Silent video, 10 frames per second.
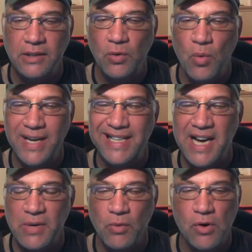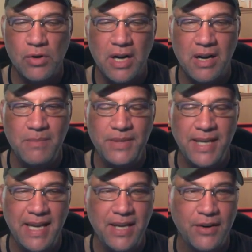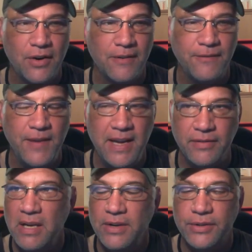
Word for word: twenty-die roll comes in our favor.